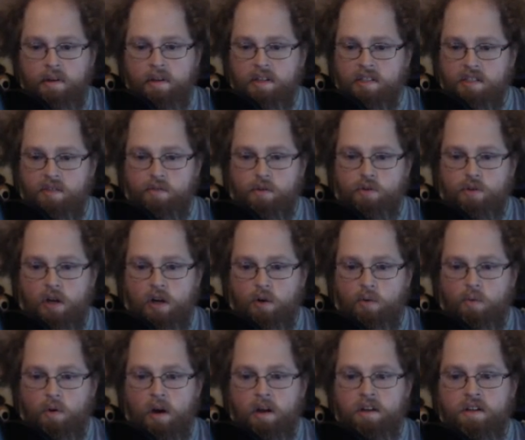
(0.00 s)
'Cause if you try to
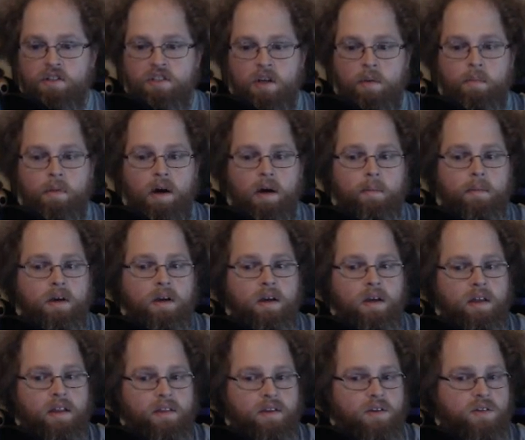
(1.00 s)
run and jump up,
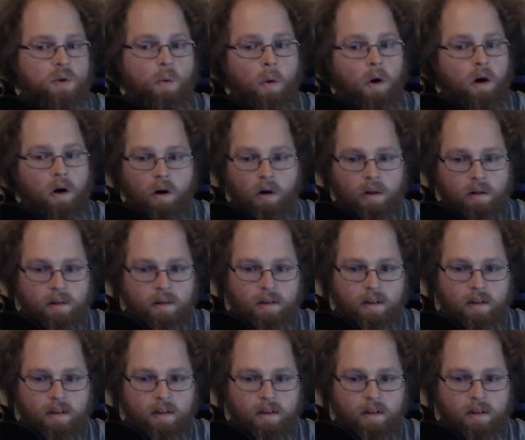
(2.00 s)
there's a wall.